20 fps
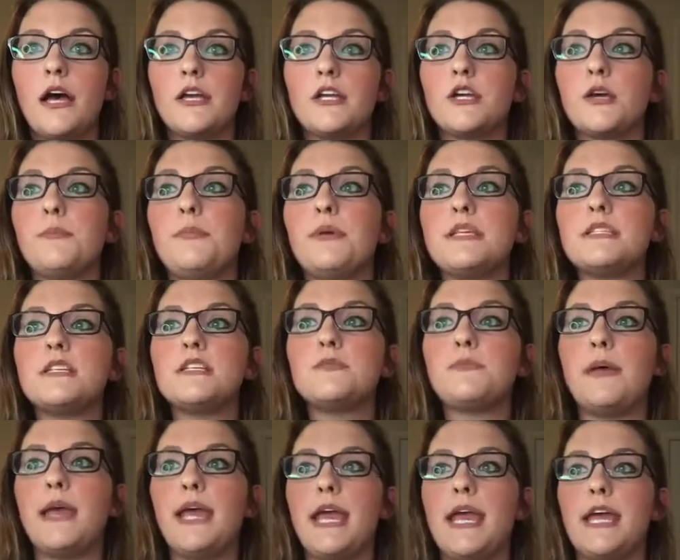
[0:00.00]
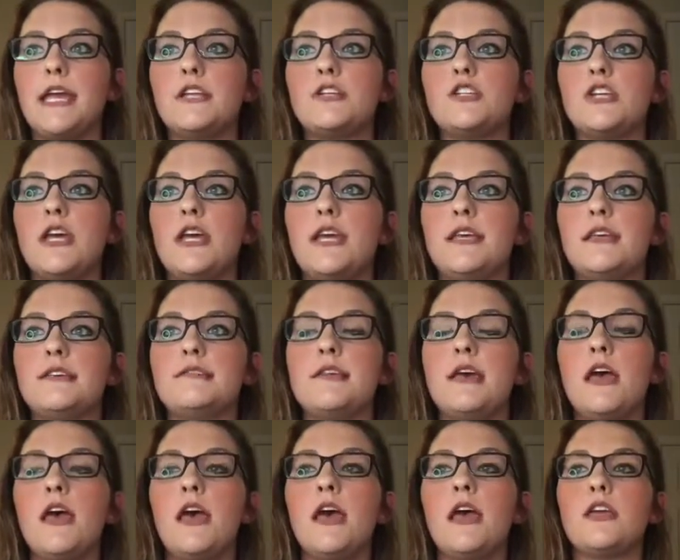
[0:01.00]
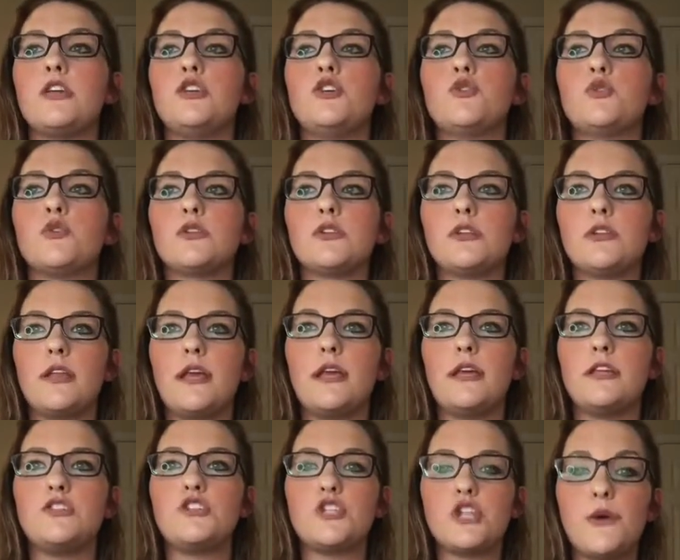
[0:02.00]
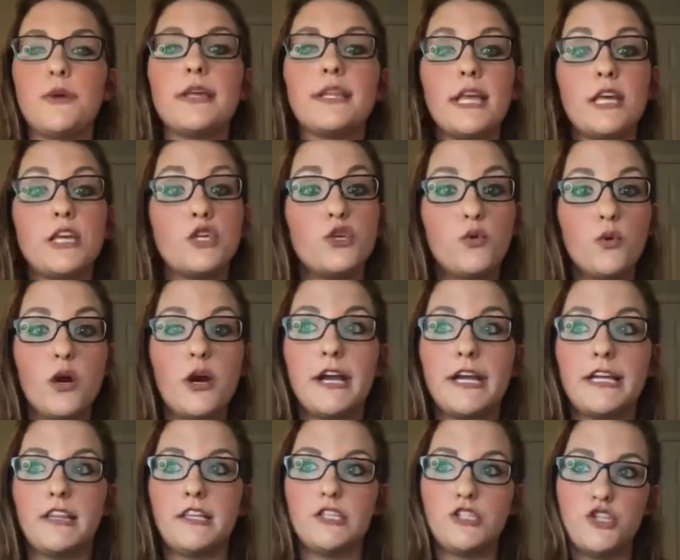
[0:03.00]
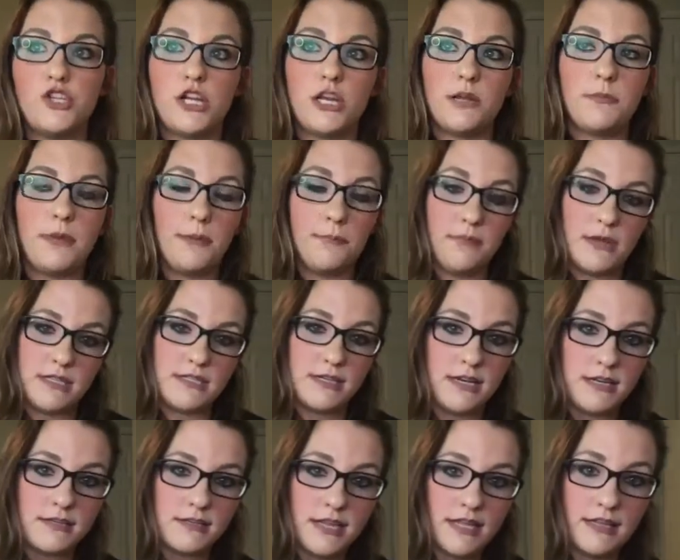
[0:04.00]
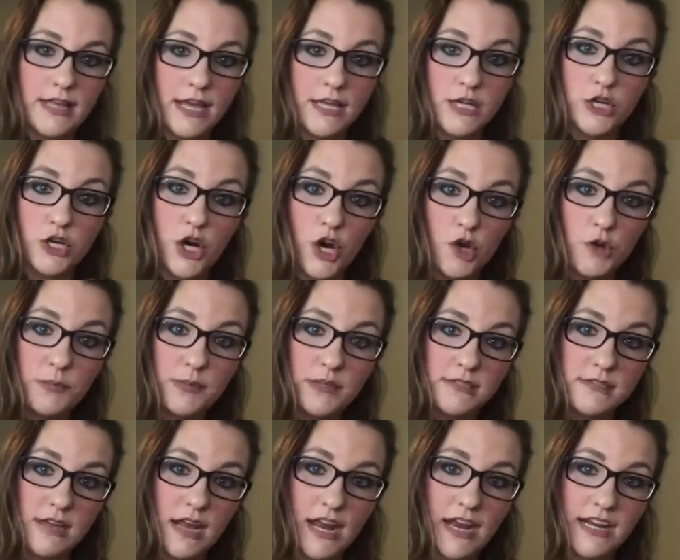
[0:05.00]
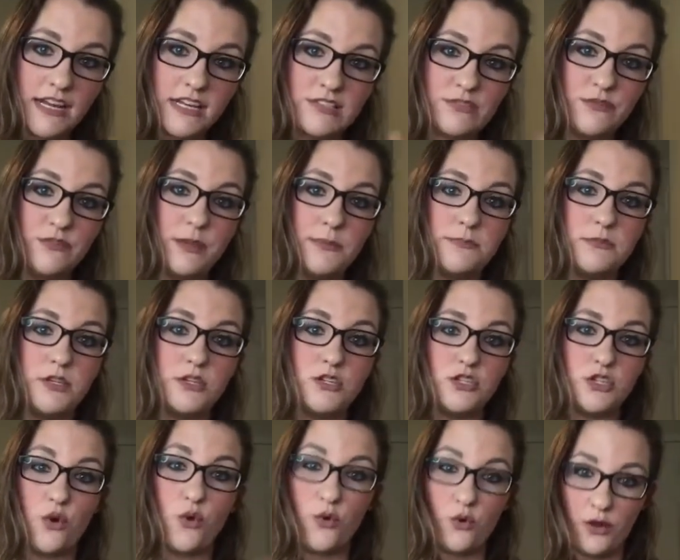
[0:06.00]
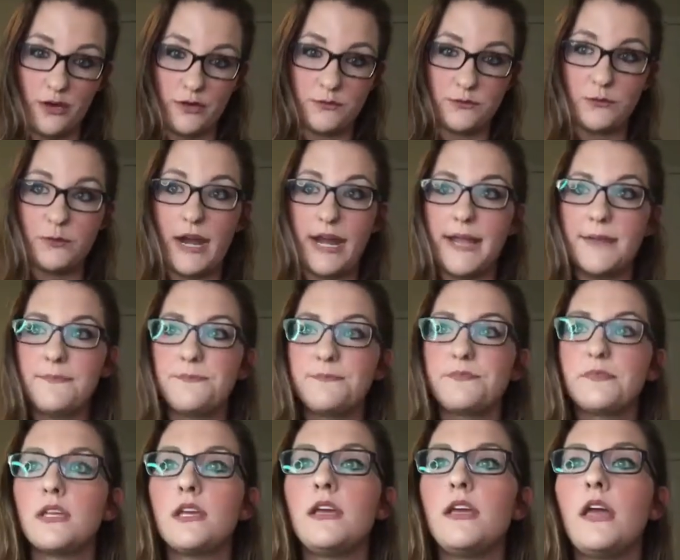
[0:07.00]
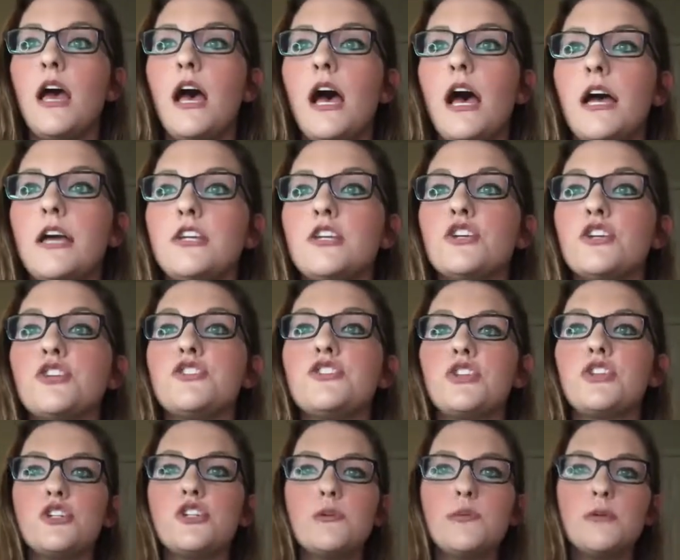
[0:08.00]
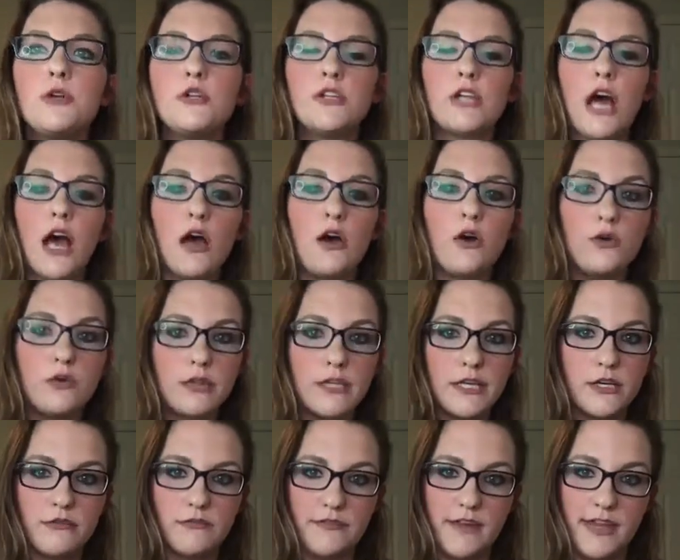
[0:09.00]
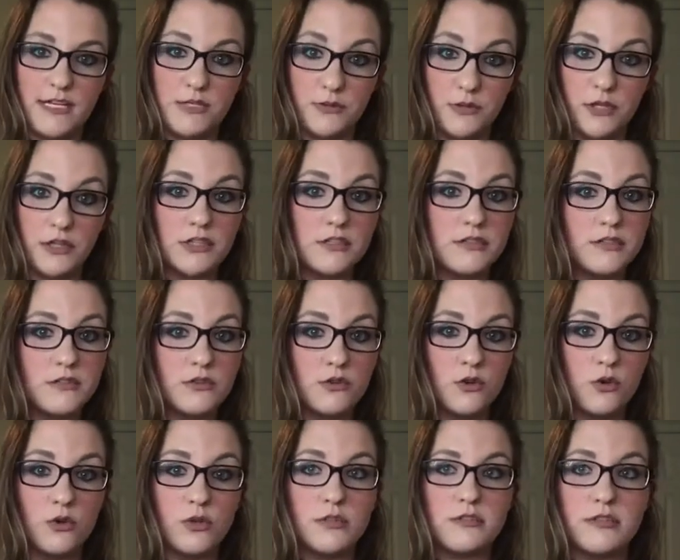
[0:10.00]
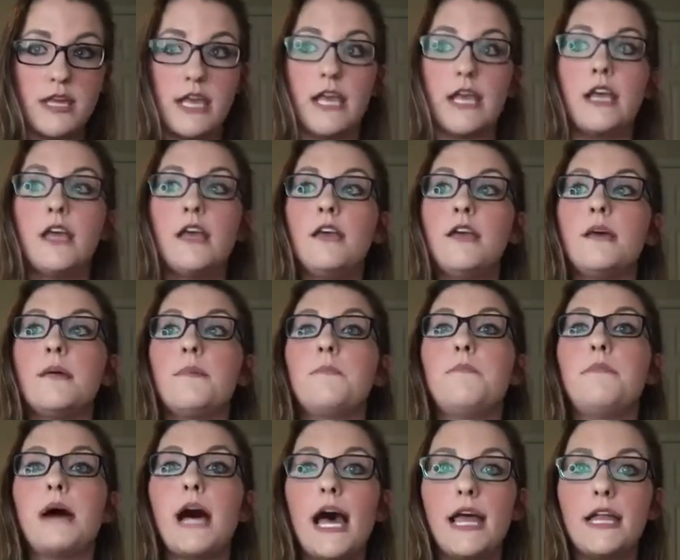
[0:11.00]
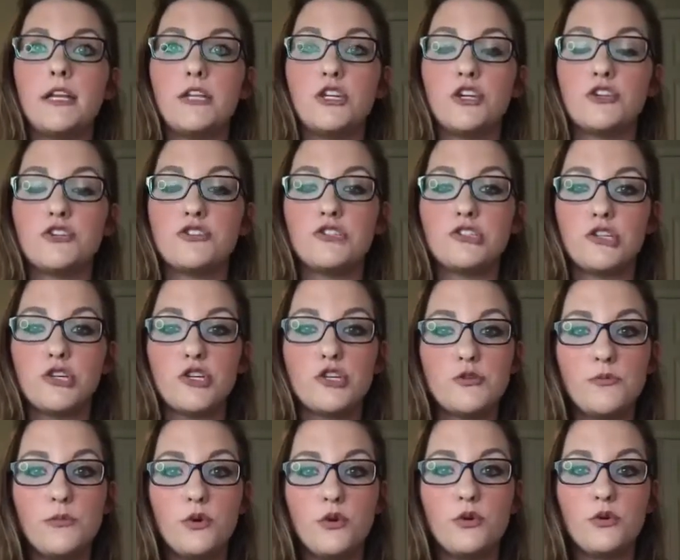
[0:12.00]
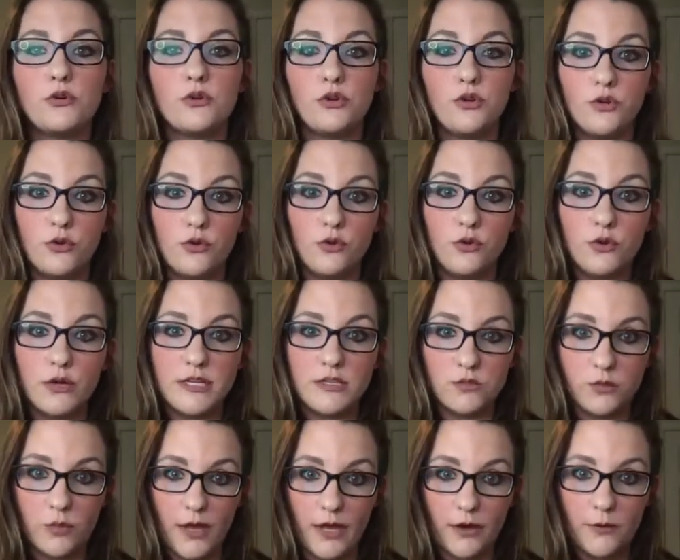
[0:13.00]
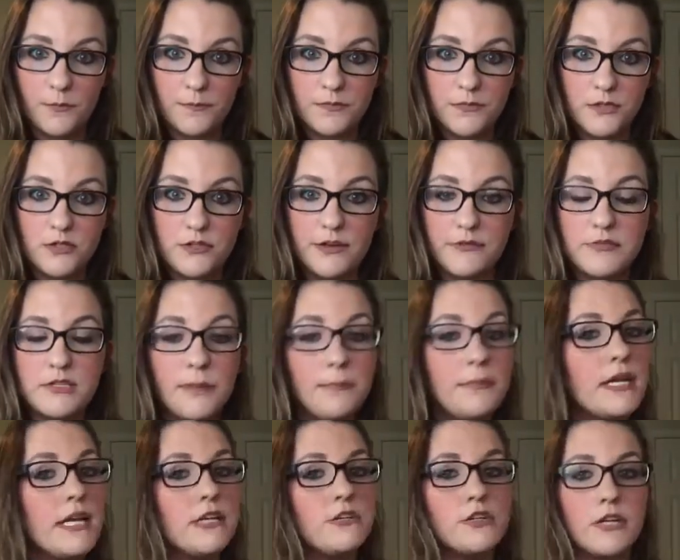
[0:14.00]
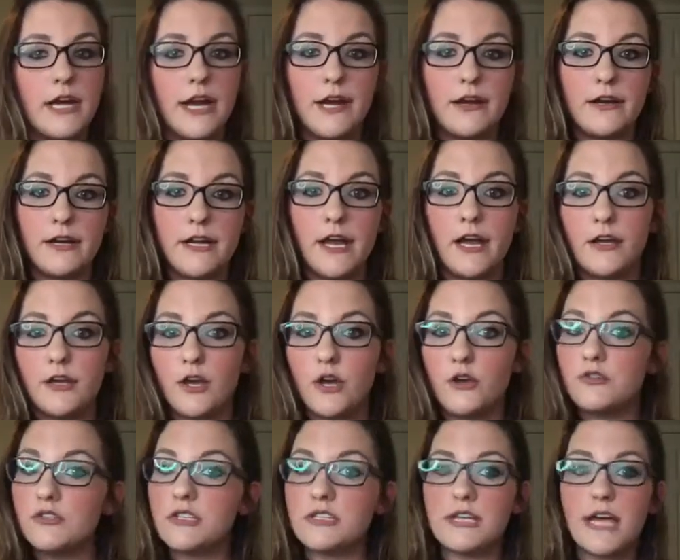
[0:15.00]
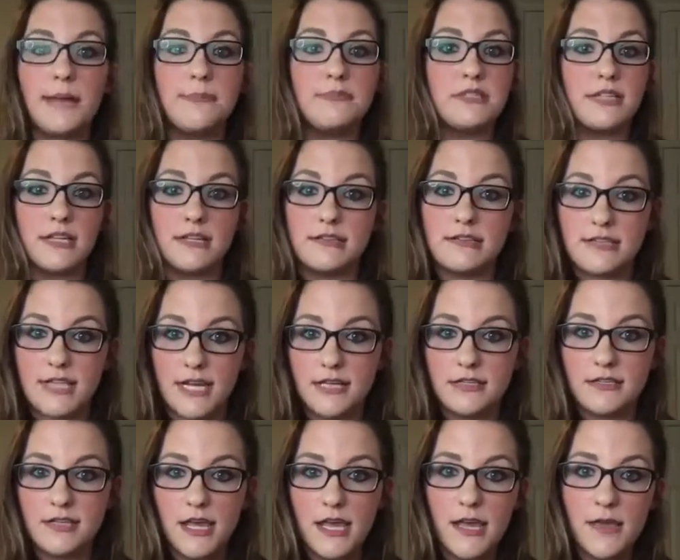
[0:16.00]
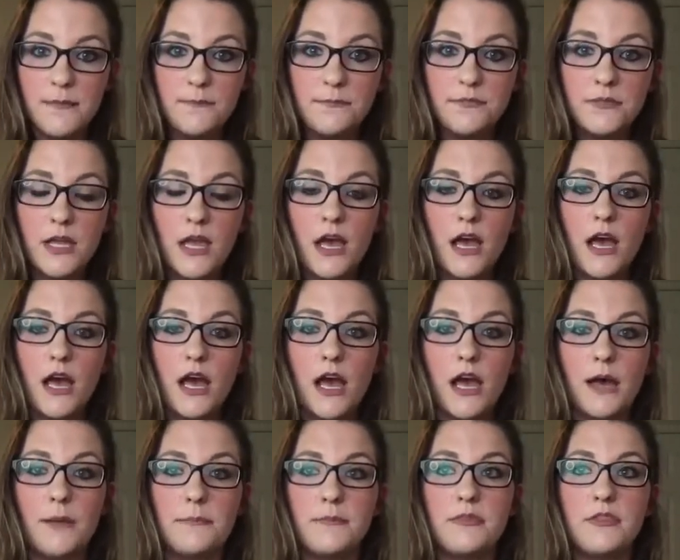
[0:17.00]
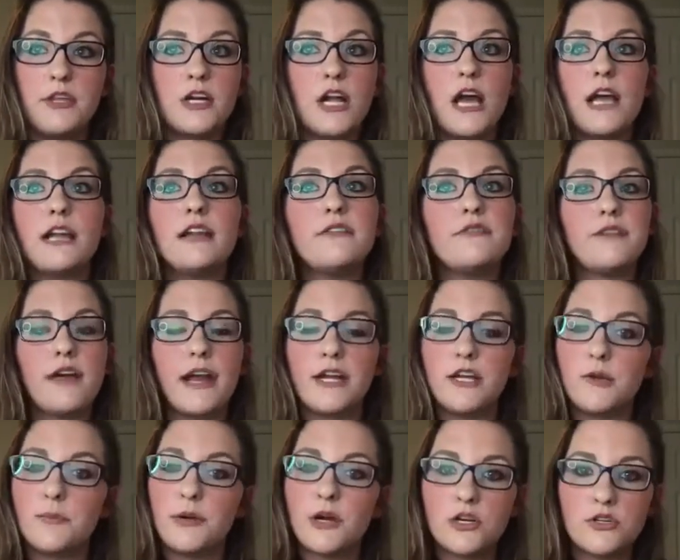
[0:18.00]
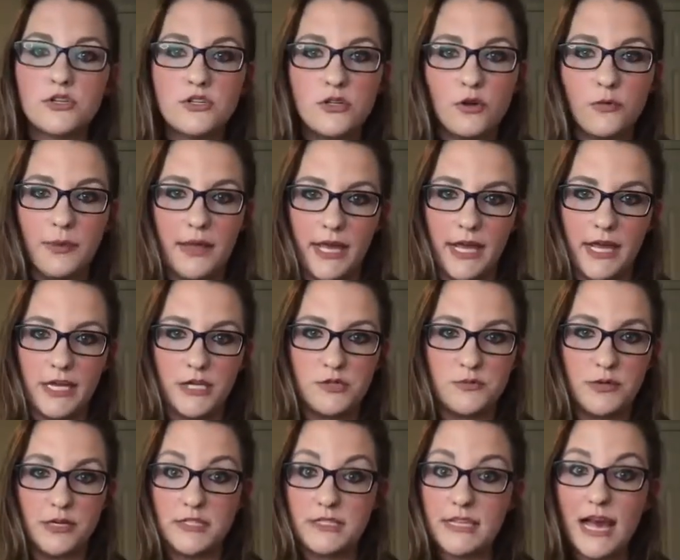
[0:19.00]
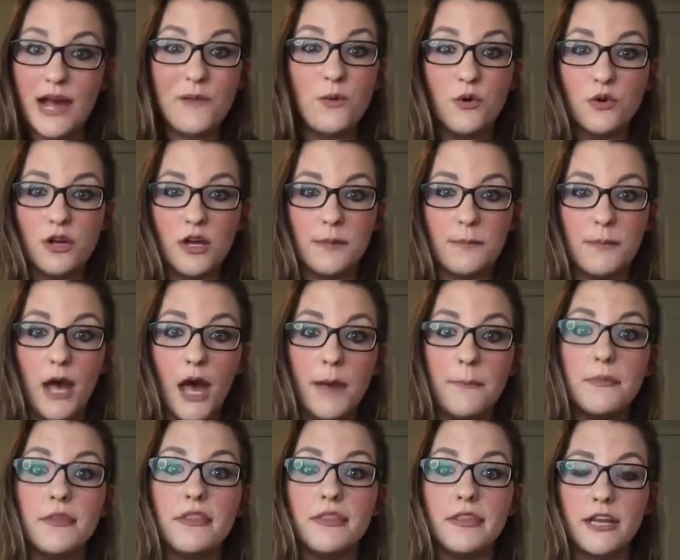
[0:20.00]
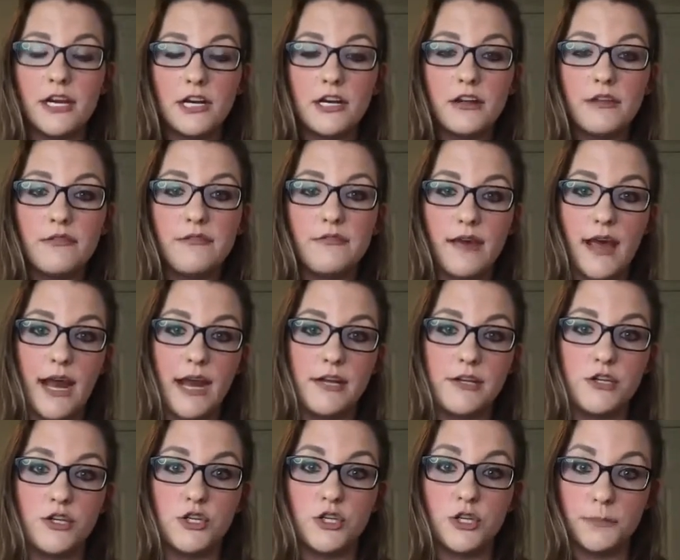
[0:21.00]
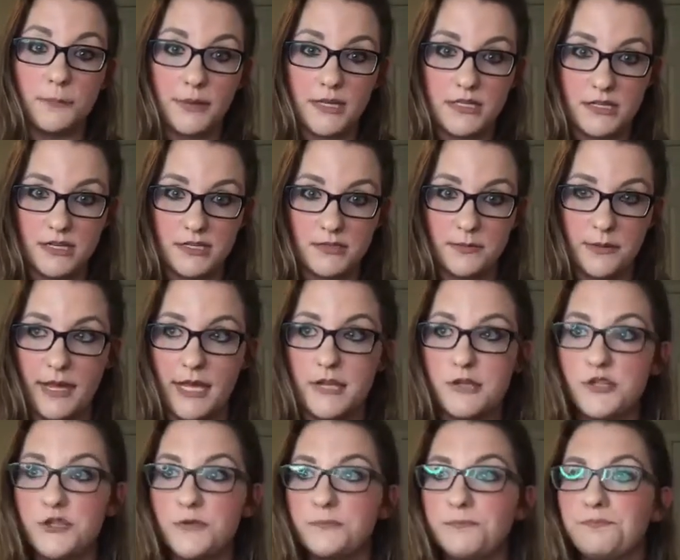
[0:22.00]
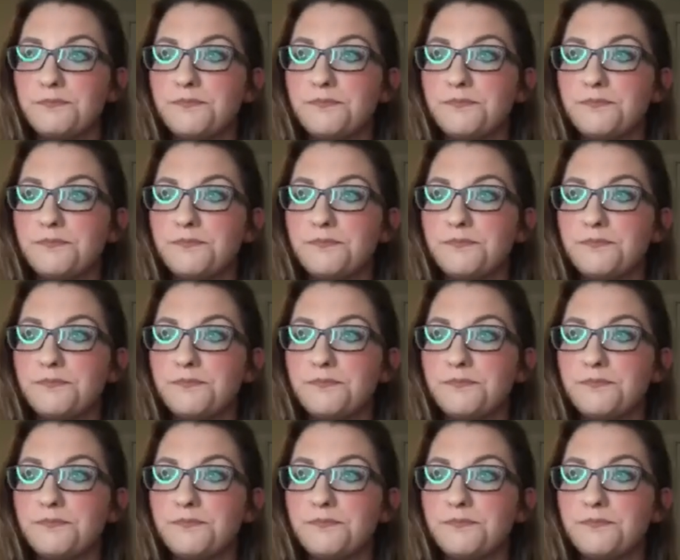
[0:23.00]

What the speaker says: Your business page is showing that you are a legitimate business and that your open sign is flipped to on, right? You're searchable not only on Facebook. This is the coolest thing. But you're searchable on Google as well. So if somebody in your area goes and types in Scentsy, they're not going to find your personal page because that won't come up. They're going to find your business page.